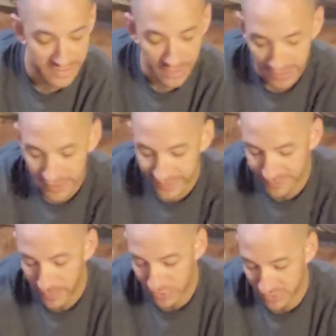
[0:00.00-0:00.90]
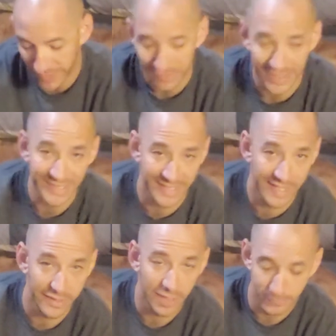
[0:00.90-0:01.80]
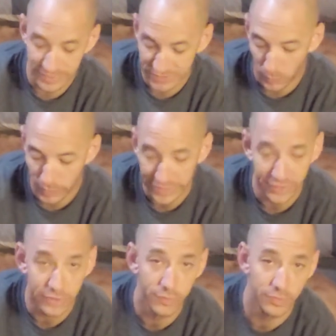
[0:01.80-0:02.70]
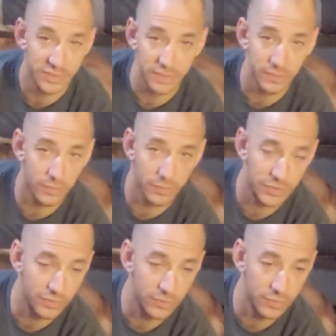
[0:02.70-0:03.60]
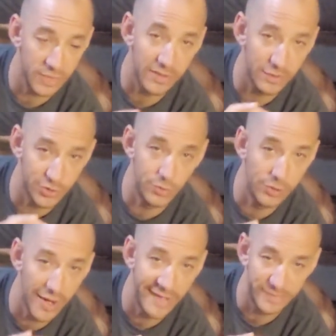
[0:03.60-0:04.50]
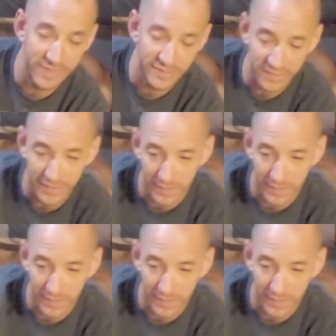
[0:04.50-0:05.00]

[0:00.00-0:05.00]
It's not anything special. It's like a Lanzetta compass where you can use to kind of shoot your azimuths,